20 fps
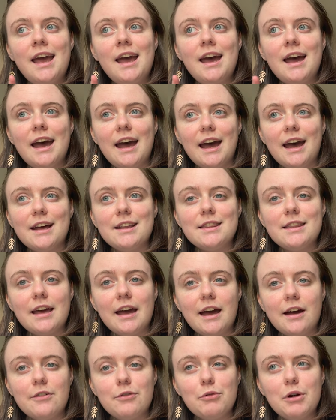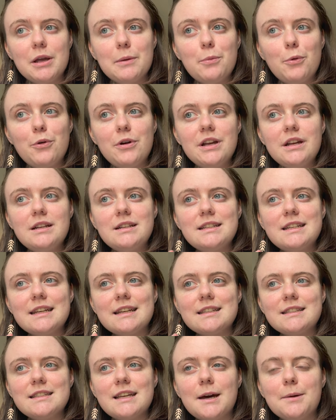at the halfway point,
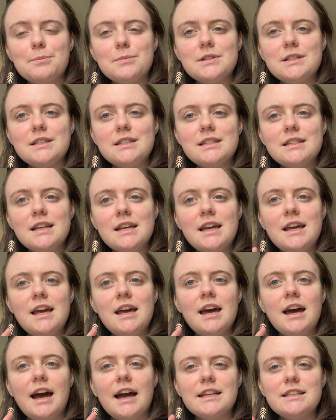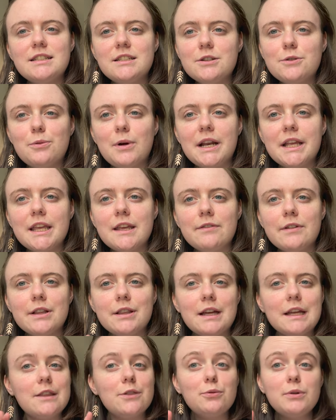except I still want to give it
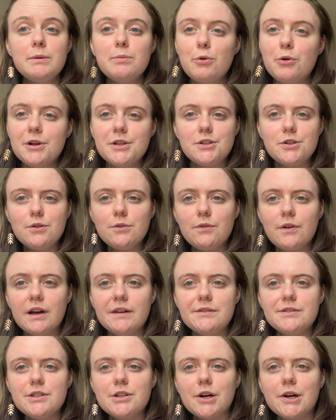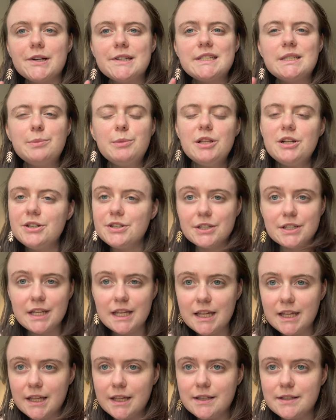like 3.25 stars. Similar to the
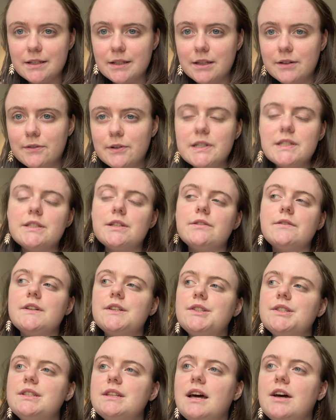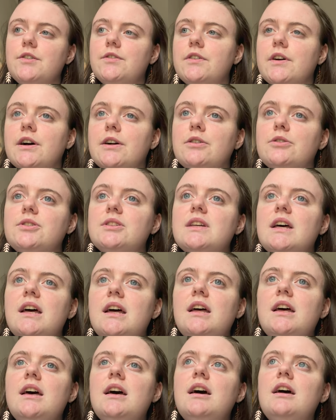Kiki's delivery service, I felt
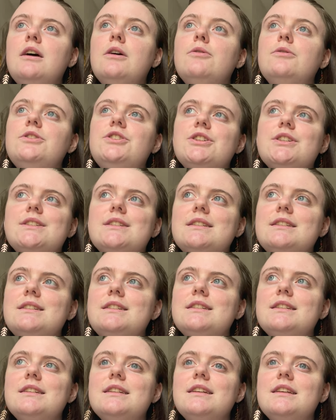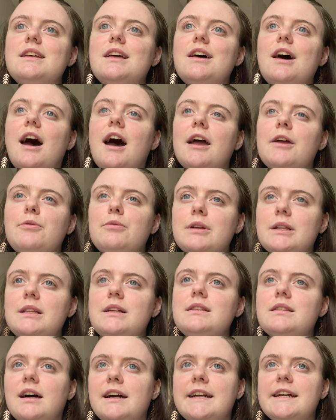just I
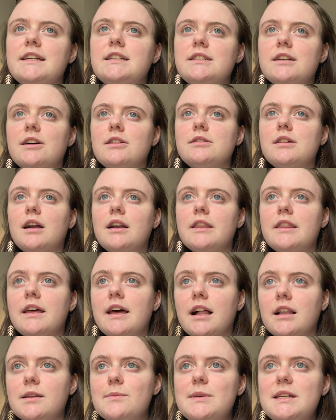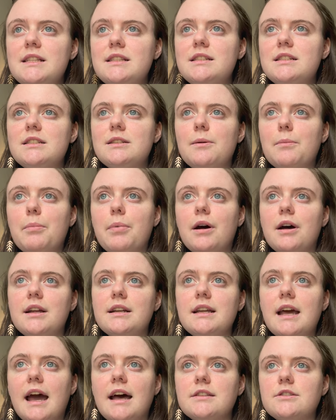really liked a lot of the elements,
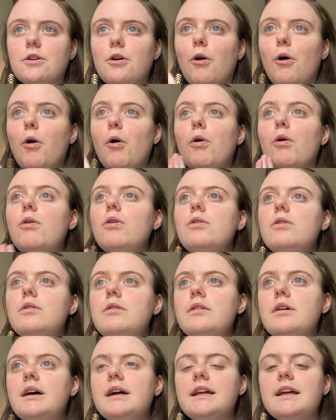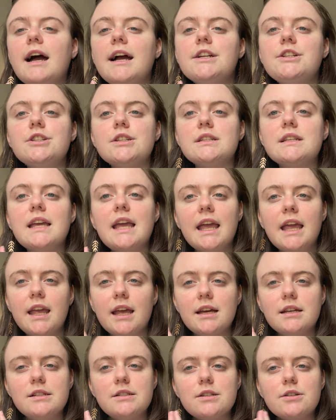but as a whole, I just
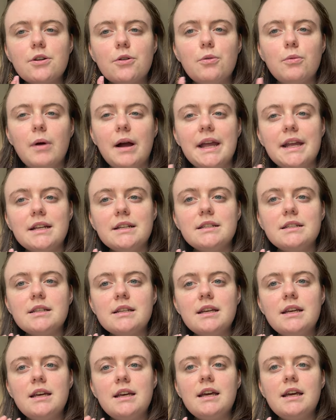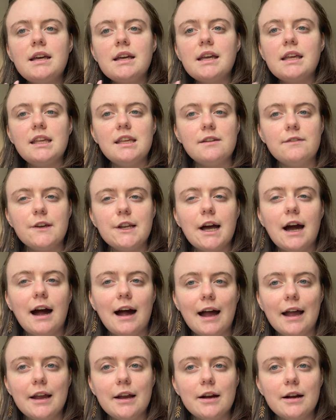can't quite give it
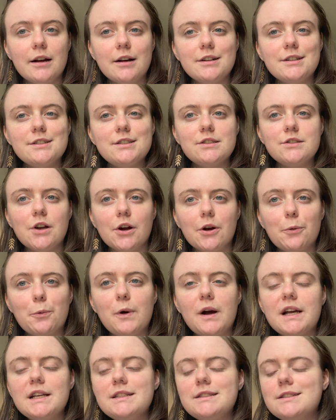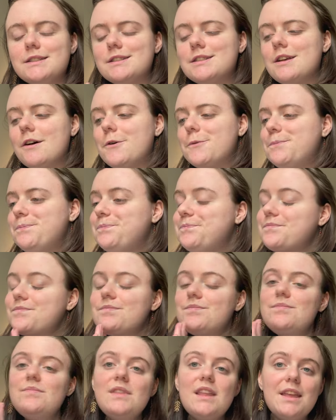higher star-wise. So
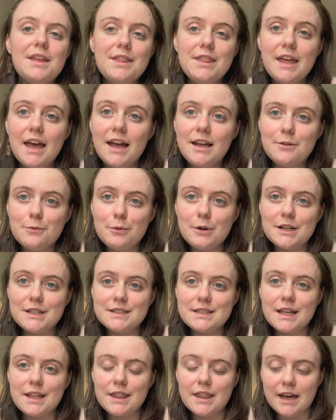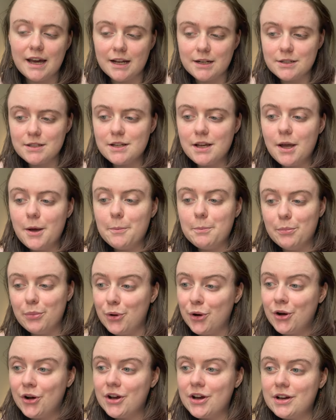that was that
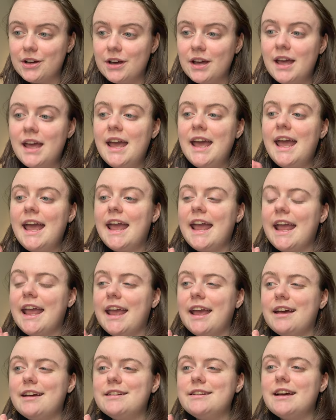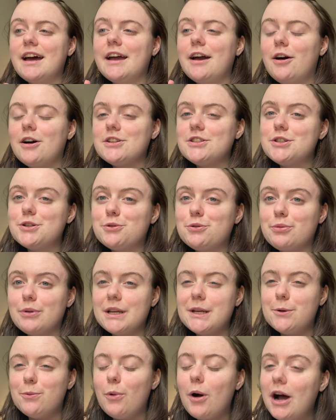book. And I also
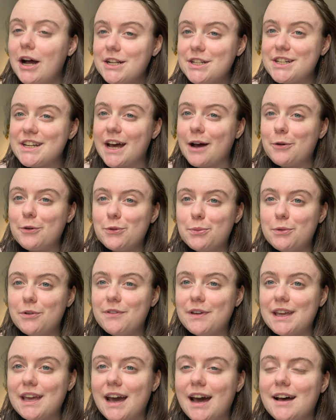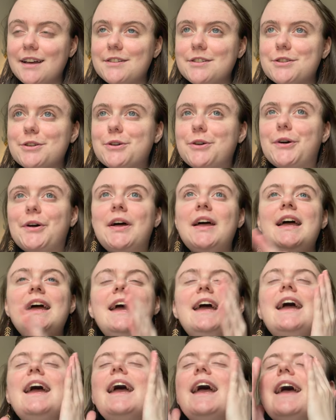rewatched Howl's Moving Castle,
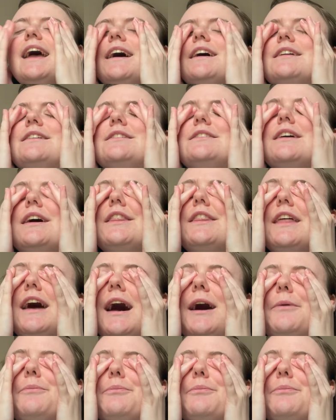and that